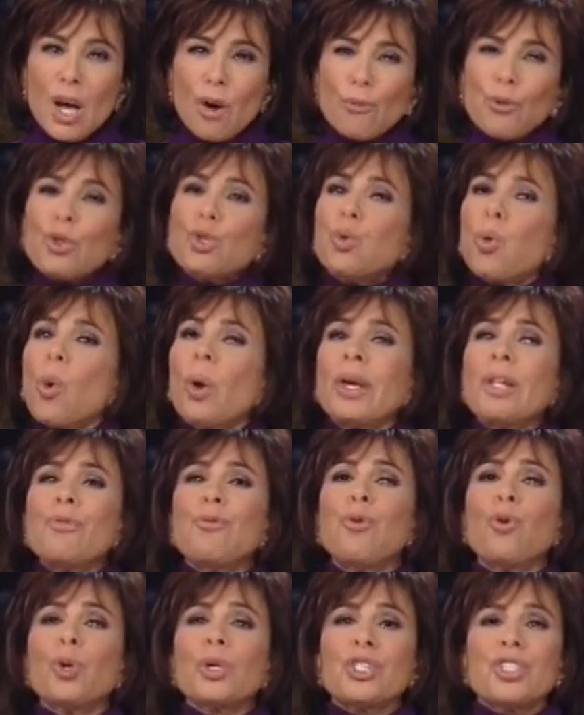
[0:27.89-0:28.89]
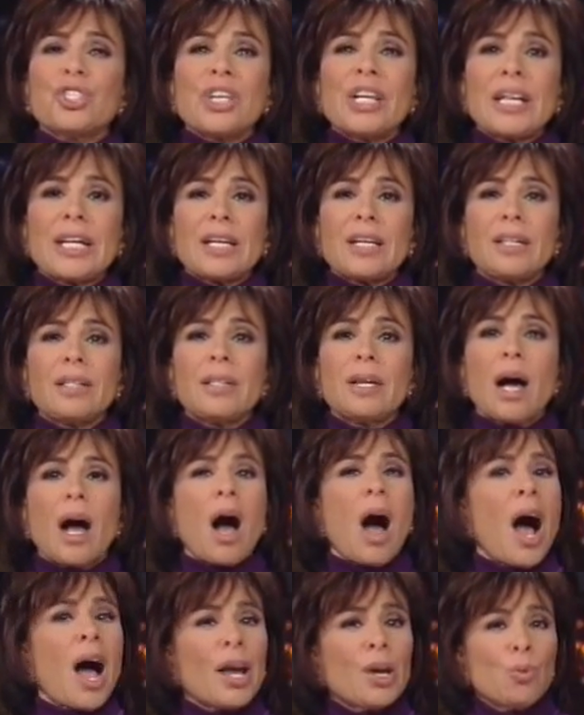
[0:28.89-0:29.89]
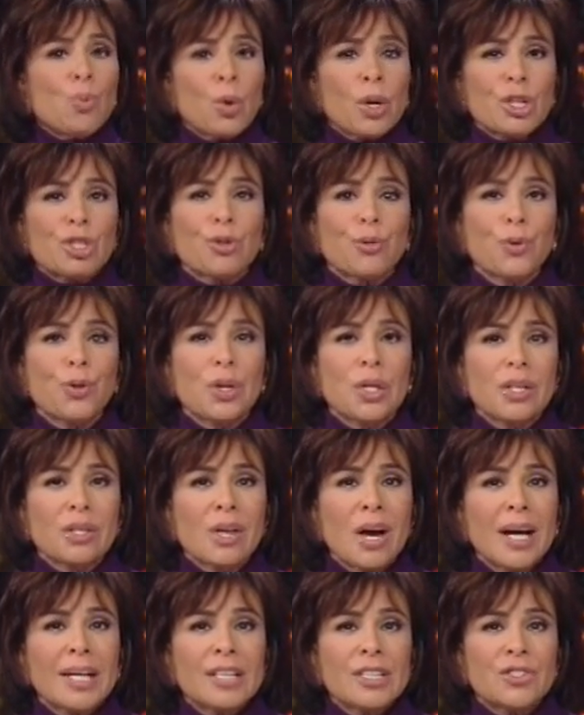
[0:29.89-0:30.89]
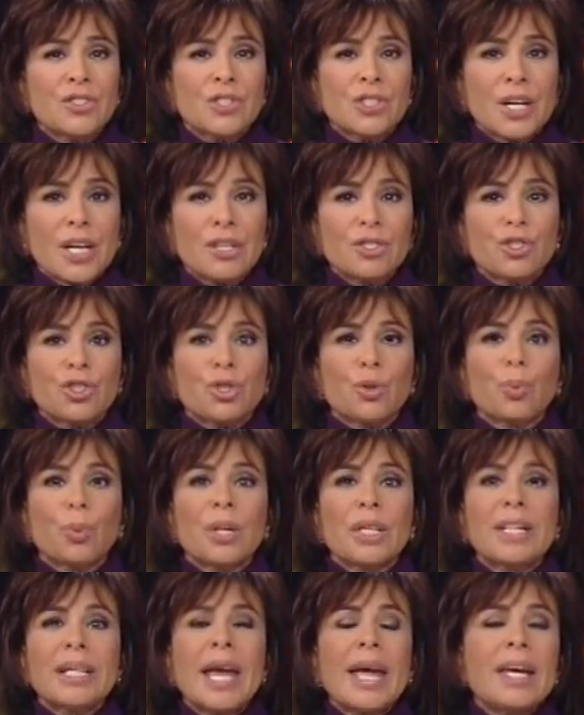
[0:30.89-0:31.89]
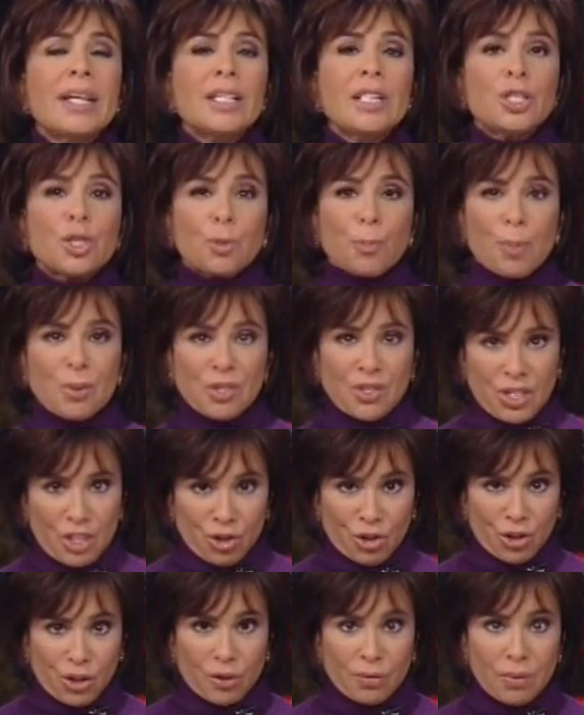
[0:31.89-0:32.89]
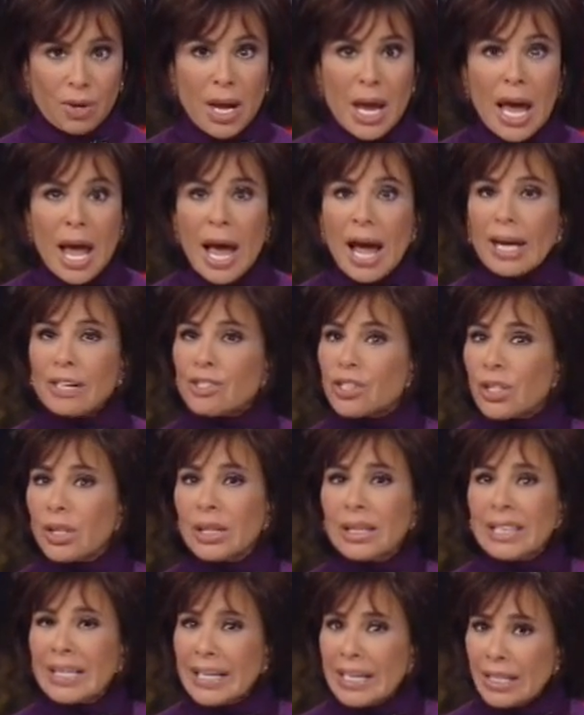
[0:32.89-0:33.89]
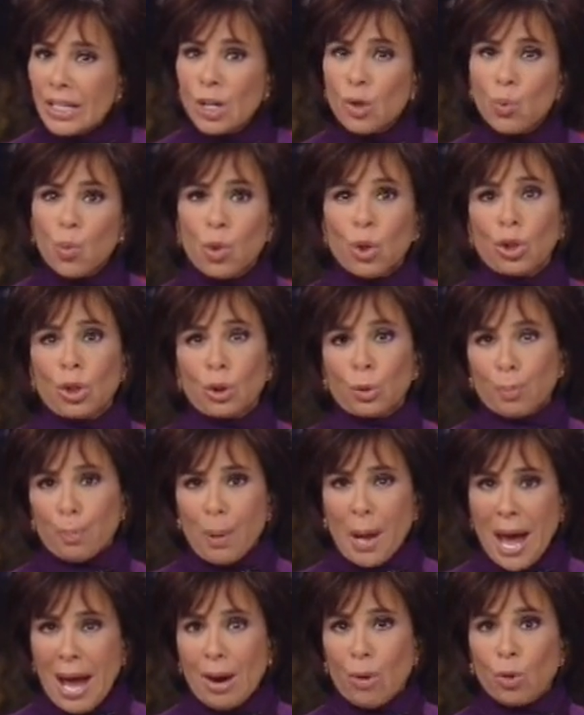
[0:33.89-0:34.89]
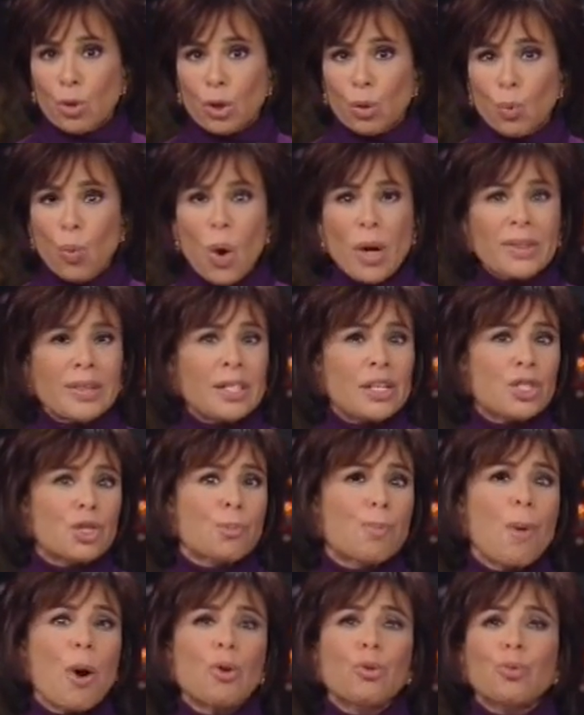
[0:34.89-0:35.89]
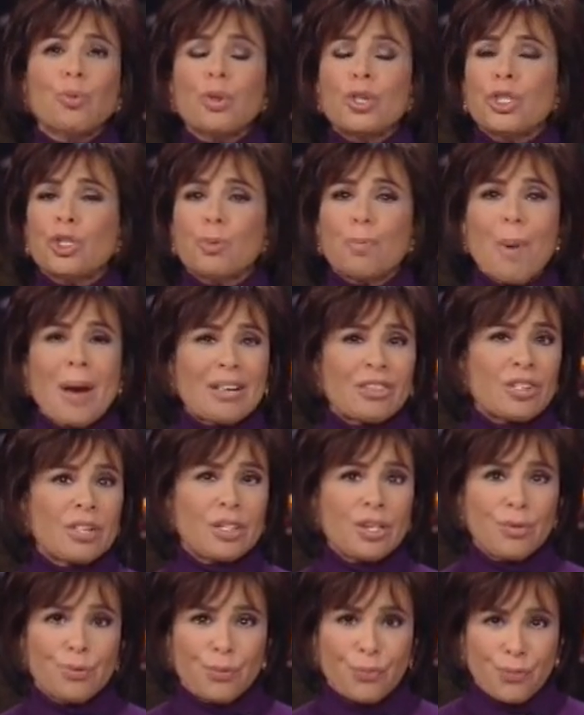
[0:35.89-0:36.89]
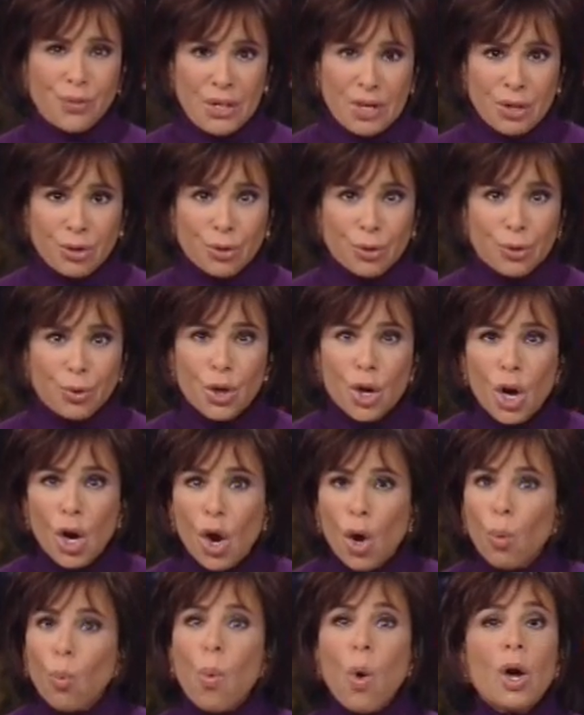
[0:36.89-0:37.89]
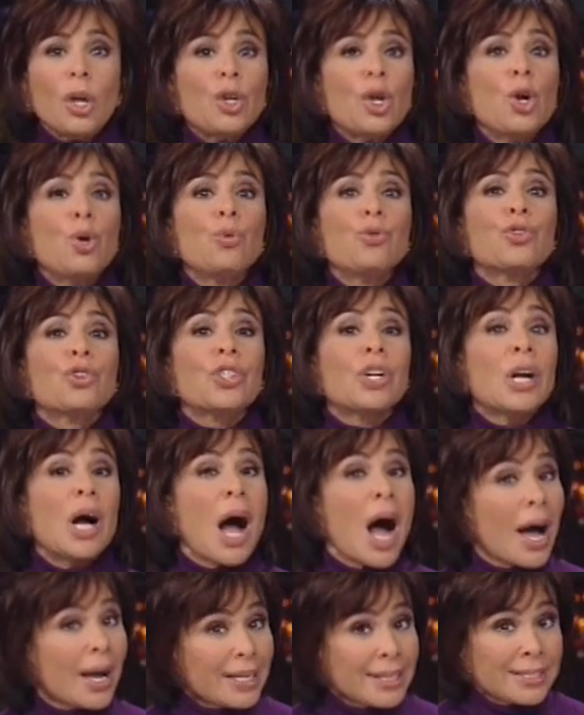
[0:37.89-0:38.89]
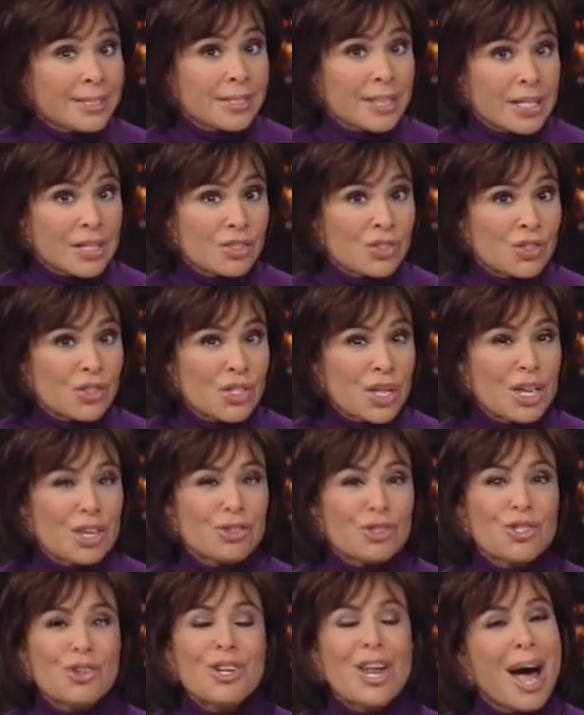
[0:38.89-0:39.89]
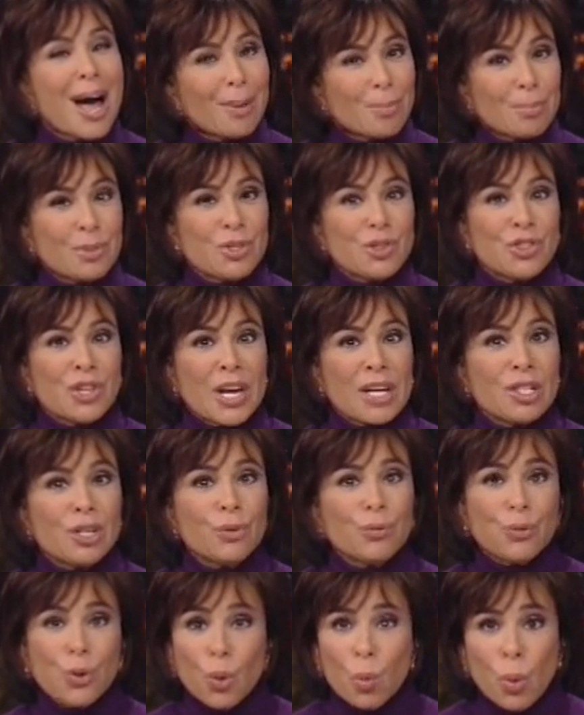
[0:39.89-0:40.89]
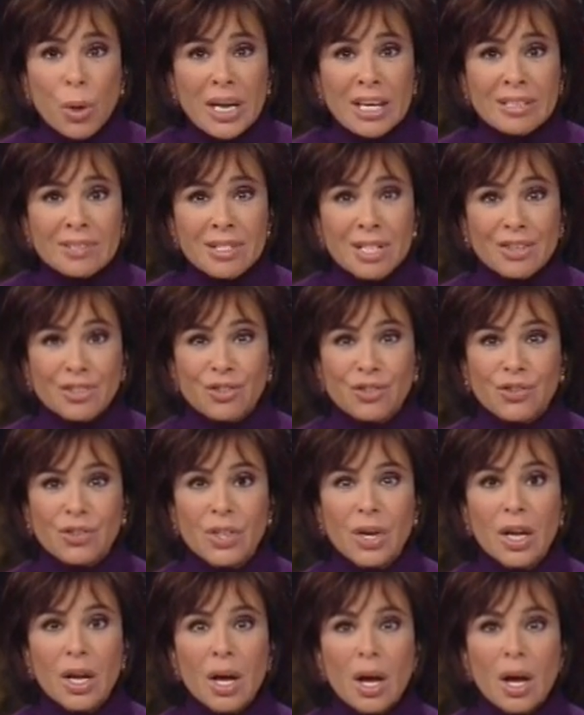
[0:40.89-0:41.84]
For 2014, I wish for the United States to regain its position as the leading world power, one that is both respected and feared, one whose kindness is not mistaken for weakness,